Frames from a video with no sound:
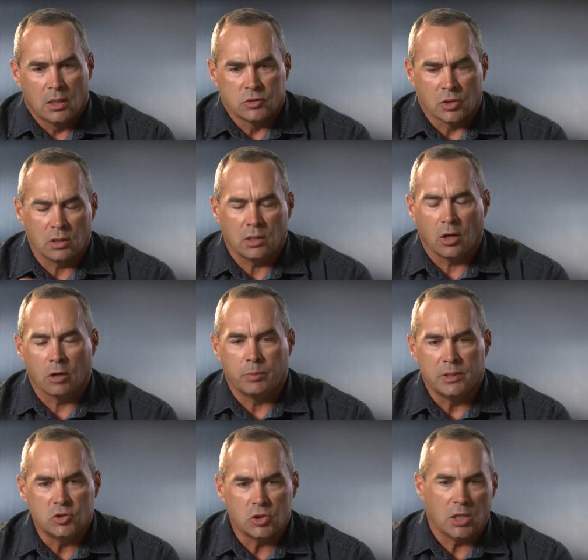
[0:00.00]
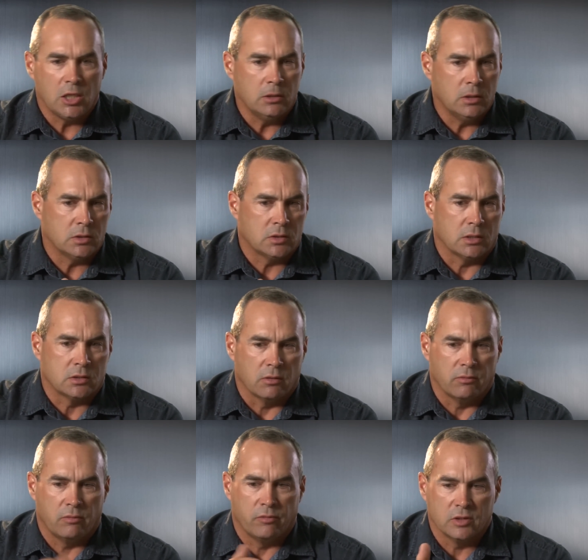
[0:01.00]
Generally an RPG, it's
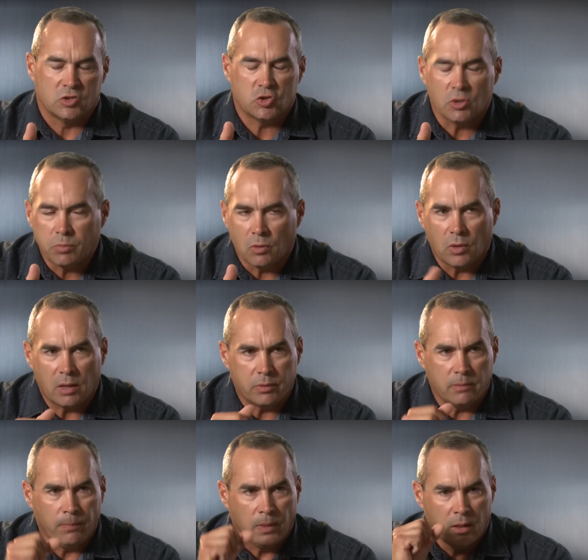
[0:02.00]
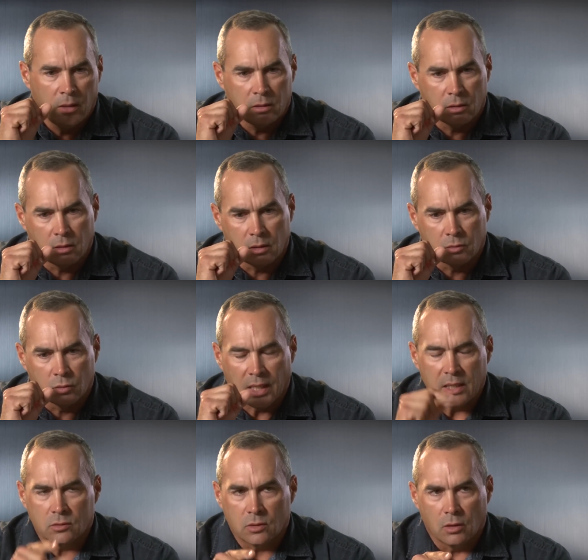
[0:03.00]
a very simple weapon. The
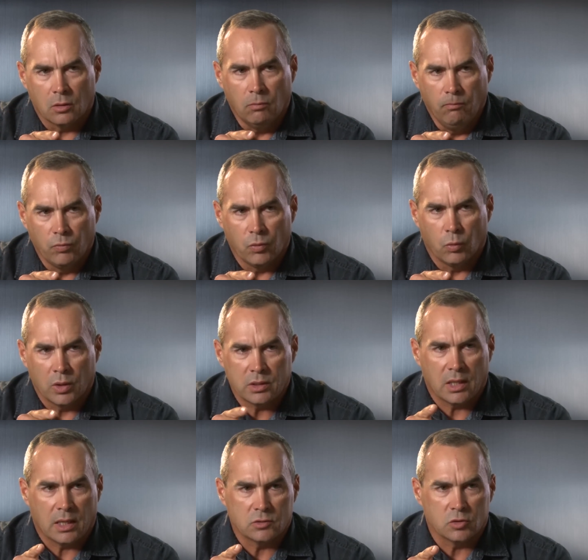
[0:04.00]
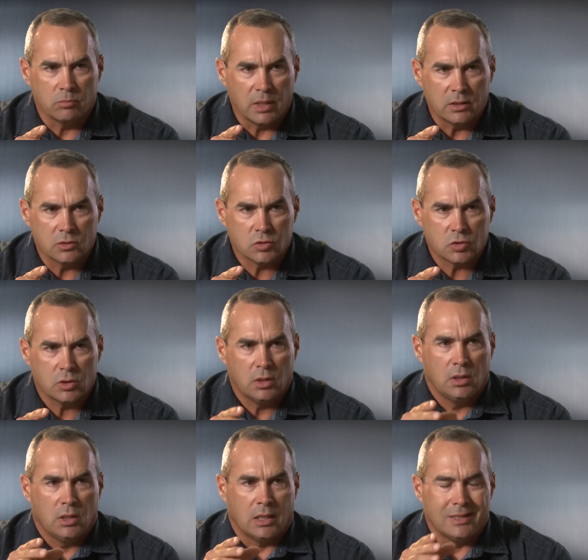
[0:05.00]
grenade will go 1,000 meters
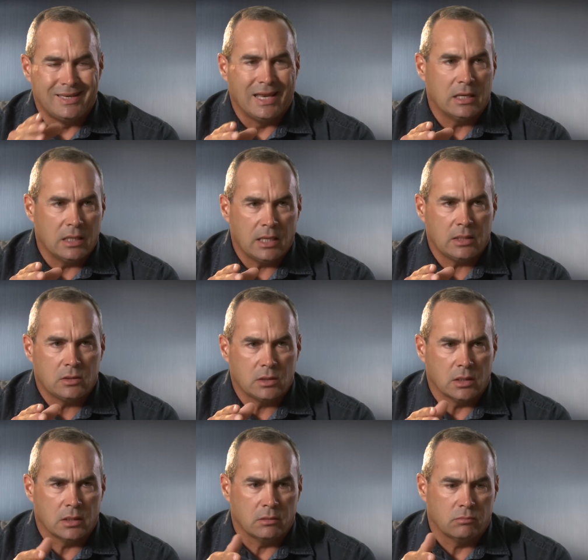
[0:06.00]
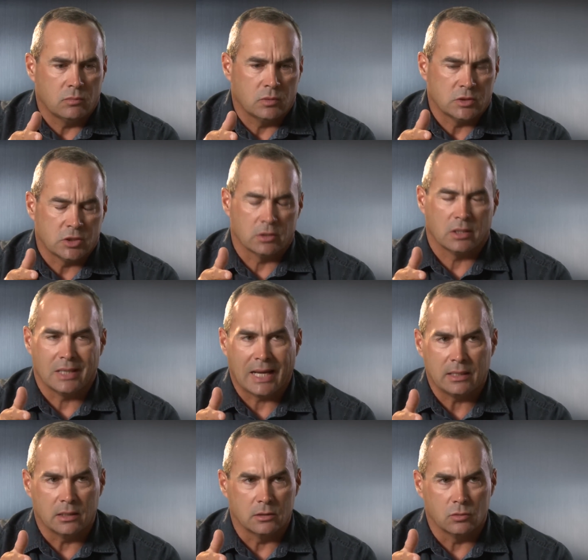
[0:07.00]
and detonate to generally
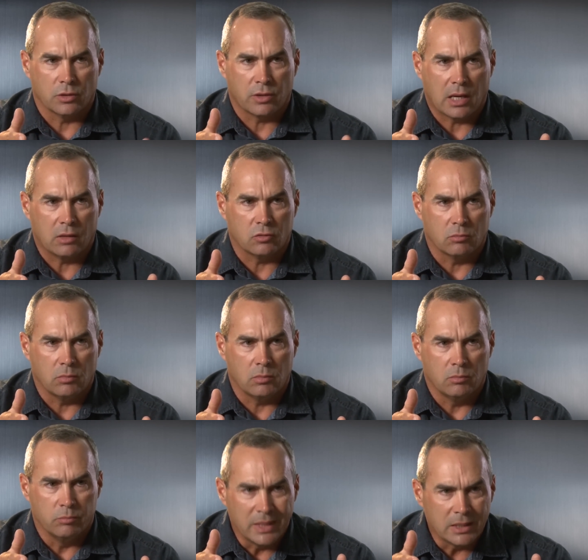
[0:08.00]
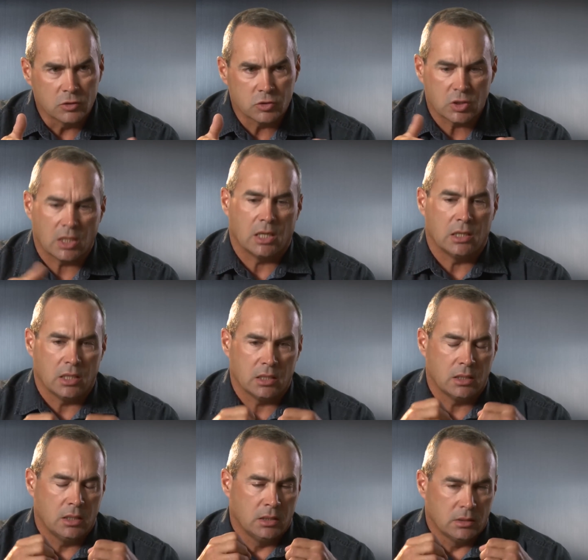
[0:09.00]
900 to 1,000 meters and then